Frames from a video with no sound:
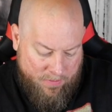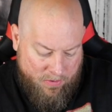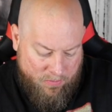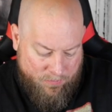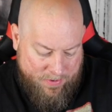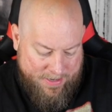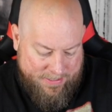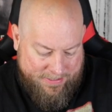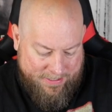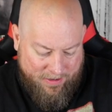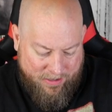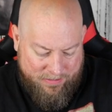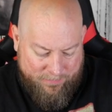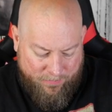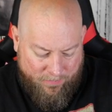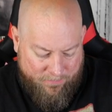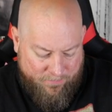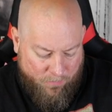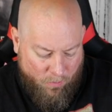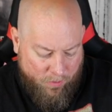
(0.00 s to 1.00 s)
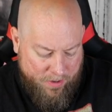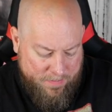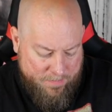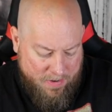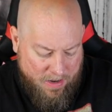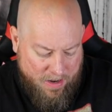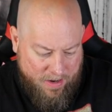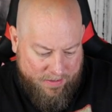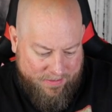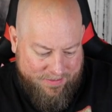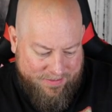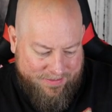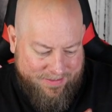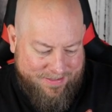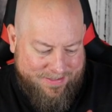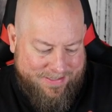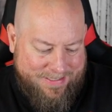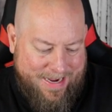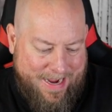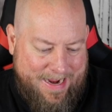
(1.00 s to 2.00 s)
Retails for $40. It's a
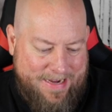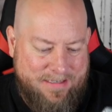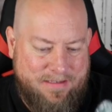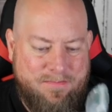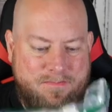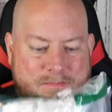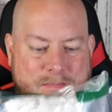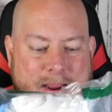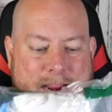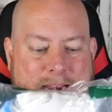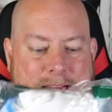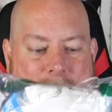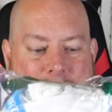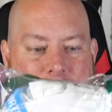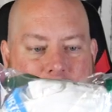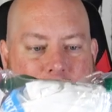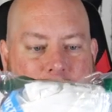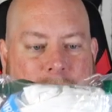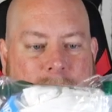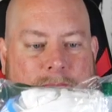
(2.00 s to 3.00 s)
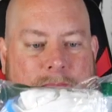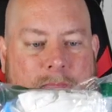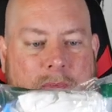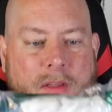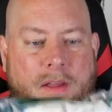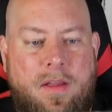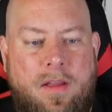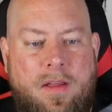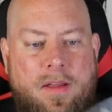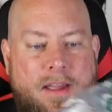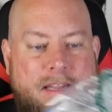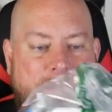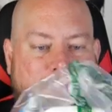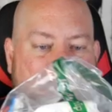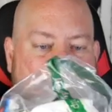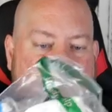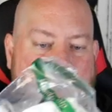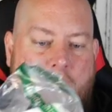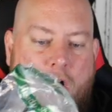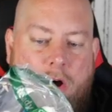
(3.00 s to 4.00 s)
size medium. It's
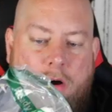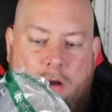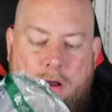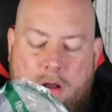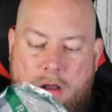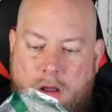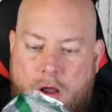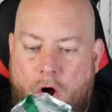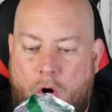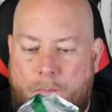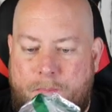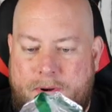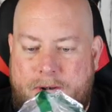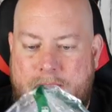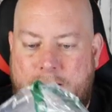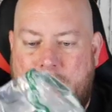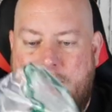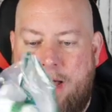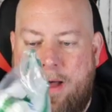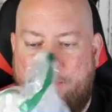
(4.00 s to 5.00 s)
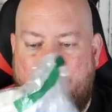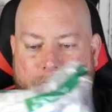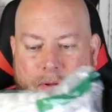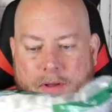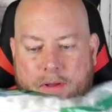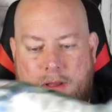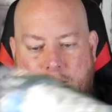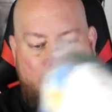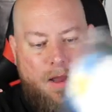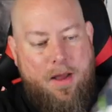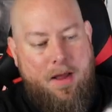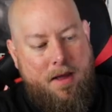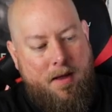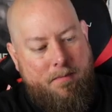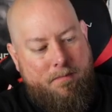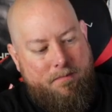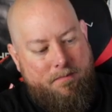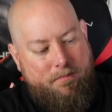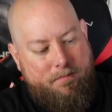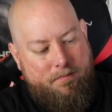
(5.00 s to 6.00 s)
been opened up.
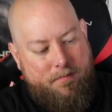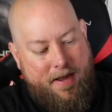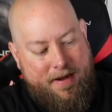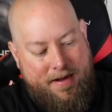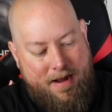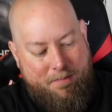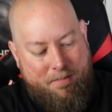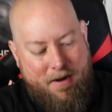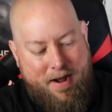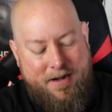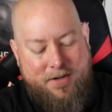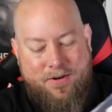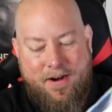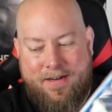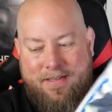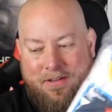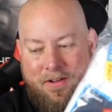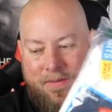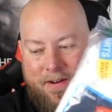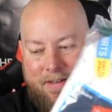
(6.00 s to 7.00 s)
Like I'll probably try to sell